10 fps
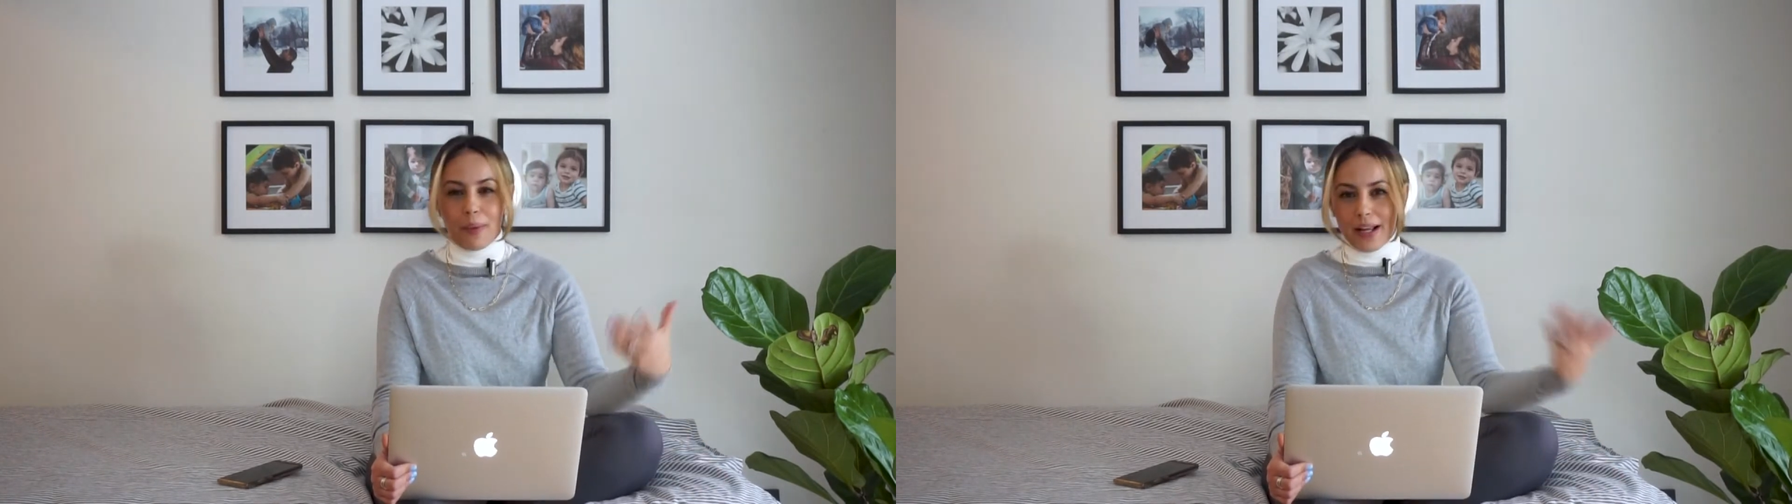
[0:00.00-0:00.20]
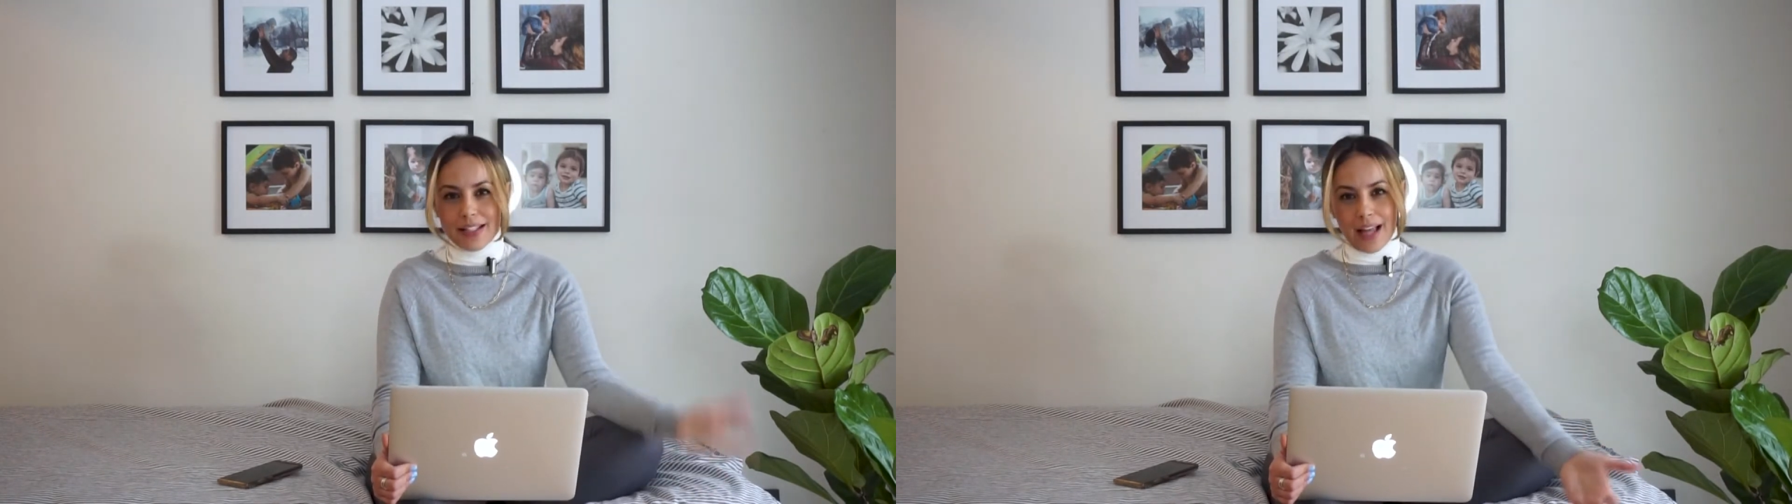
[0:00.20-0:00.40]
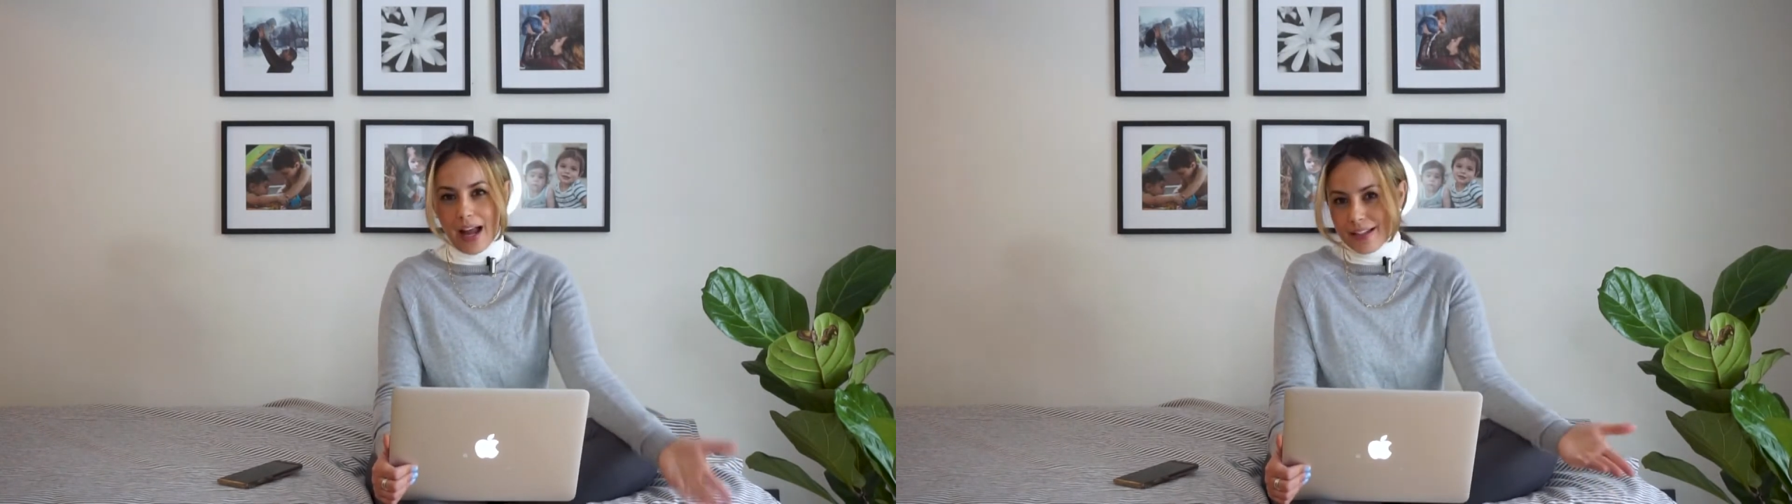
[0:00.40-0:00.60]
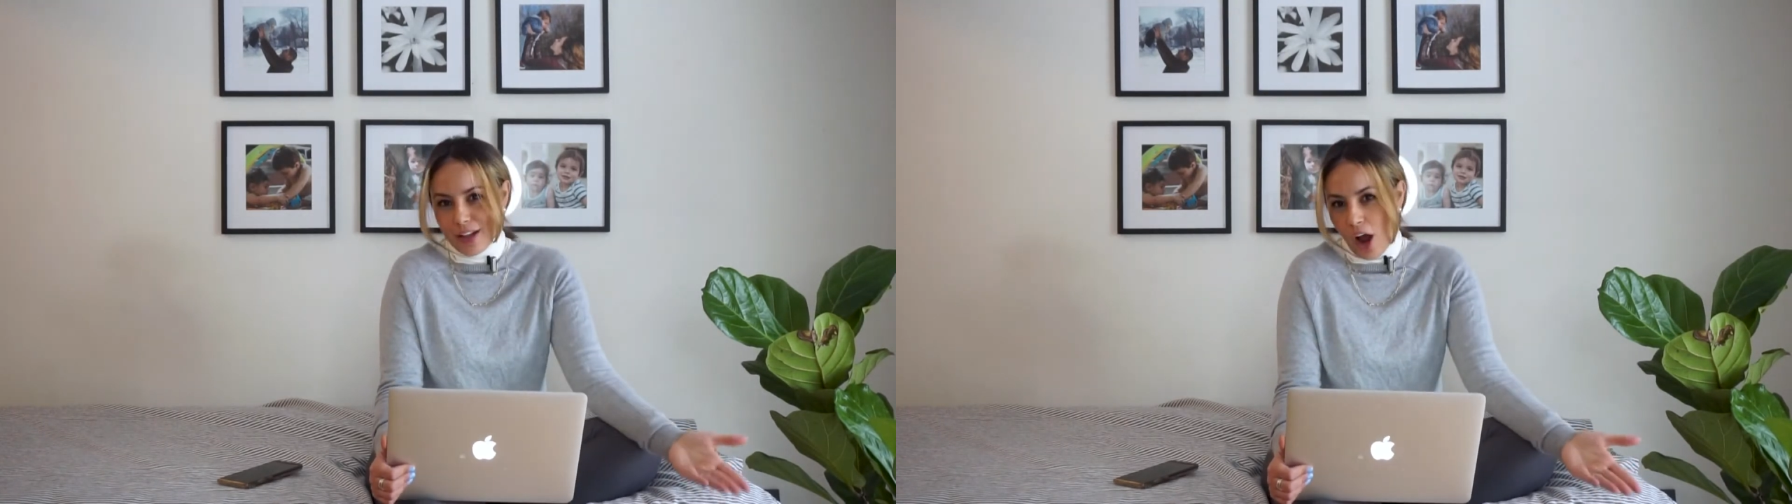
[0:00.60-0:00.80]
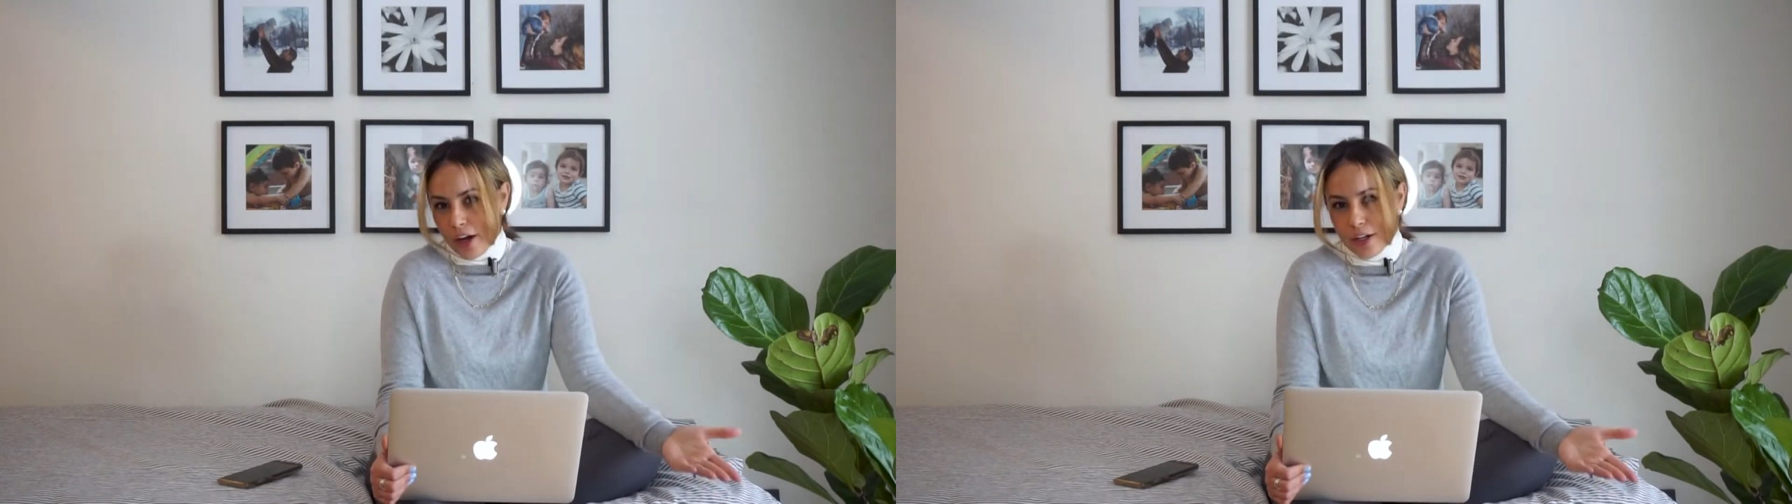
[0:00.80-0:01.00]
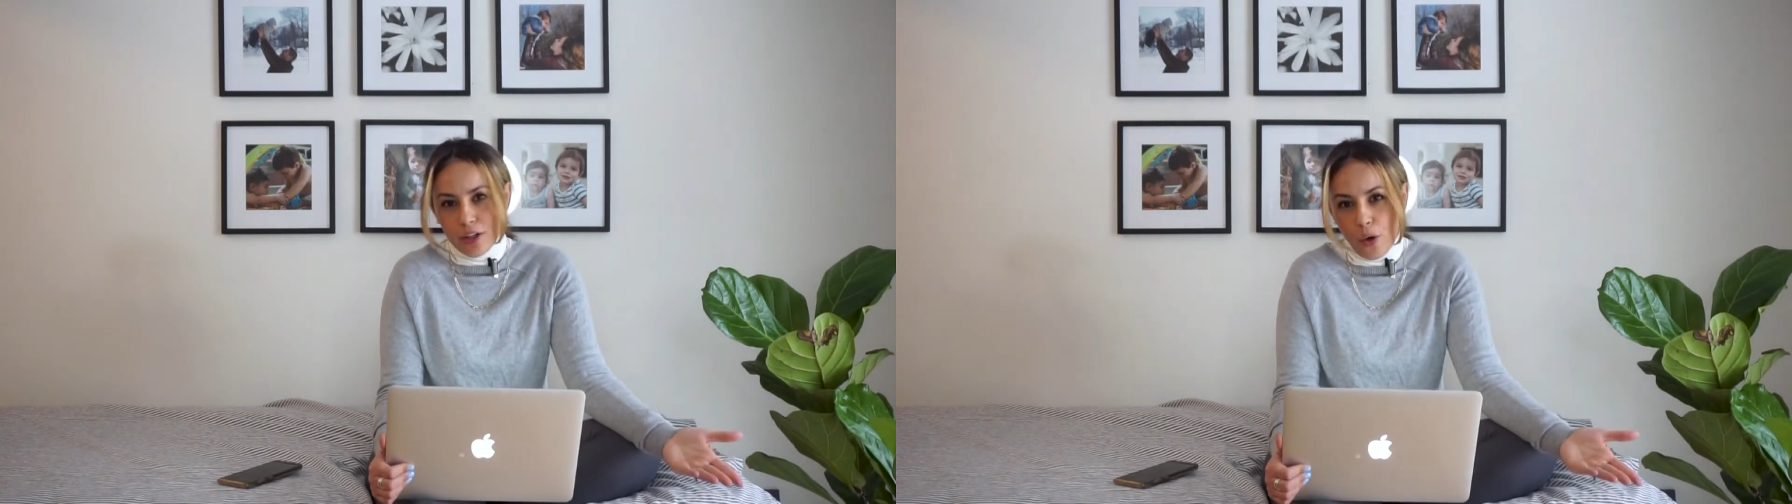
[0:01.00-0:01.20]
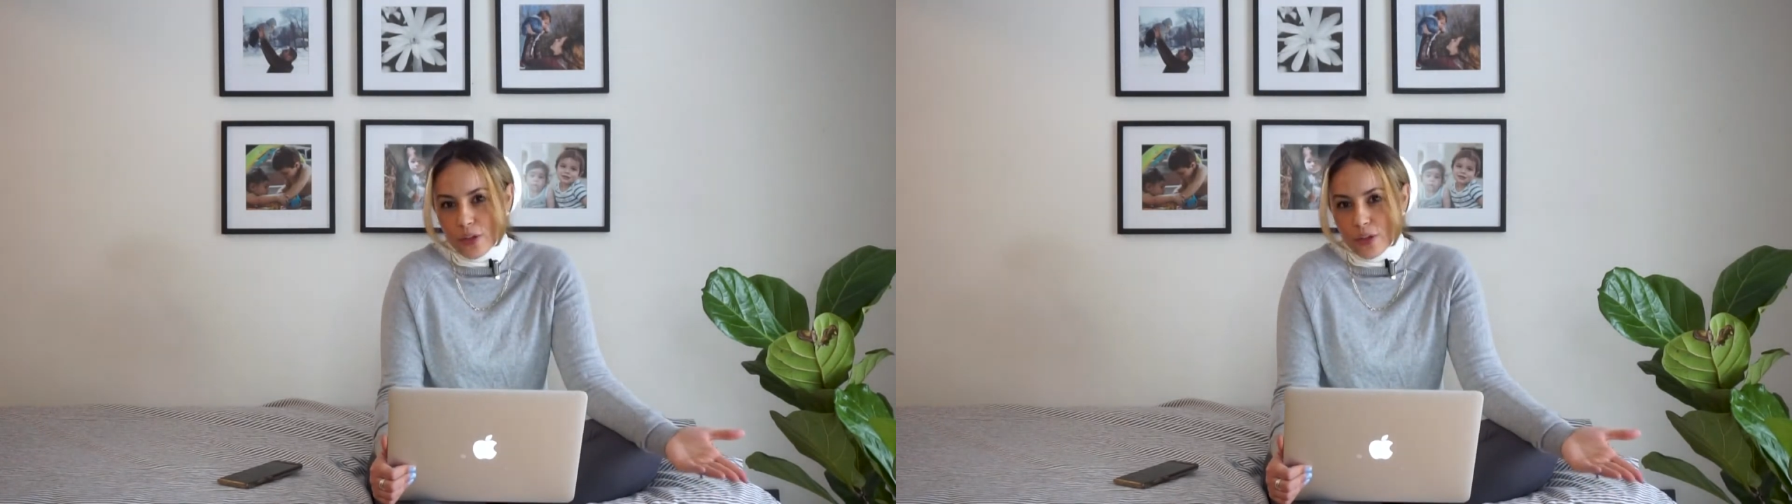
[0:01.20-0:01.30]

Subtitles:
but I thought, you know,